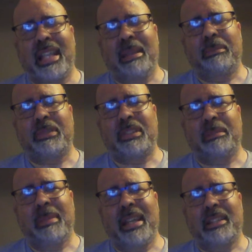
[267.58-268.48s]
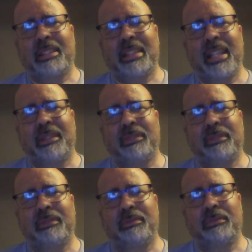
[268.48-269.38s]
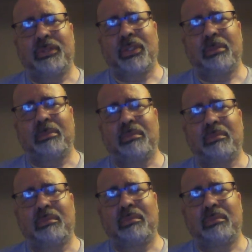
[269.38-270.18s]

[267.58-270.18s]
keeps the man safe from